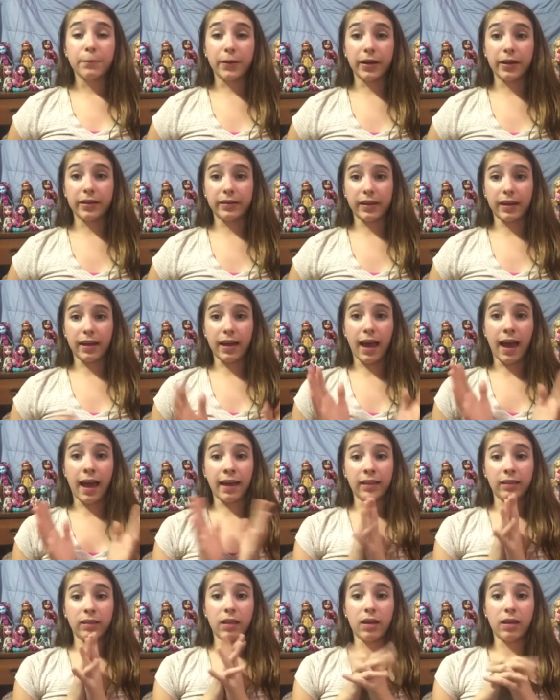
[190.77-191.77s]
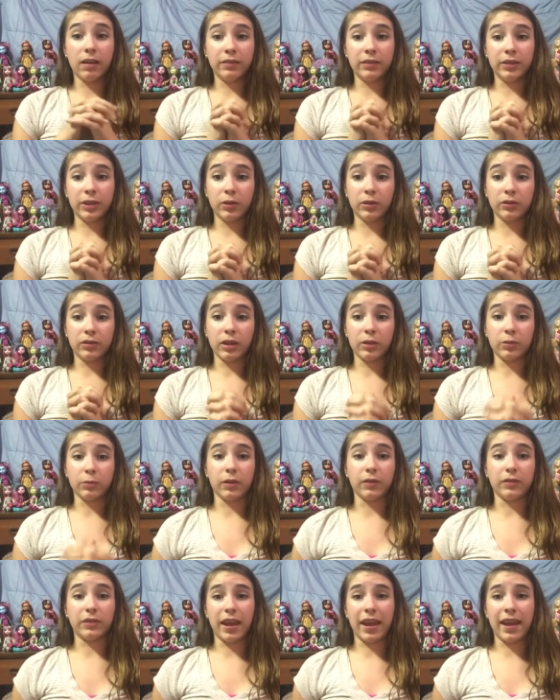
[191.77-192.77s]
But I love USA
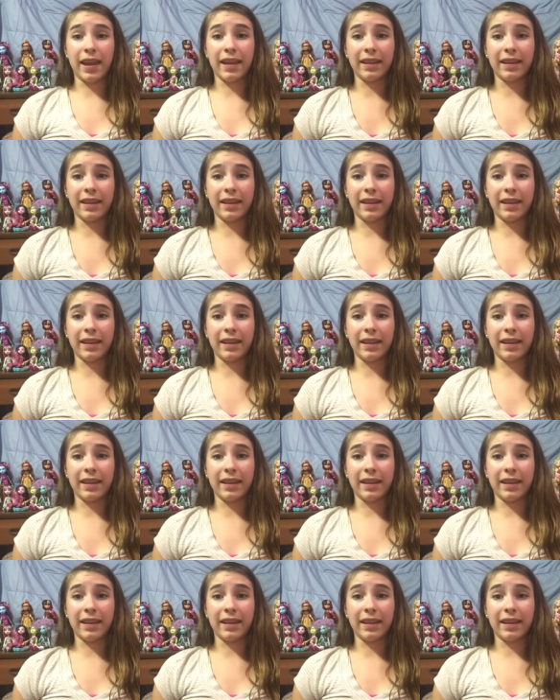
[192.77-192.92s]
Thrift,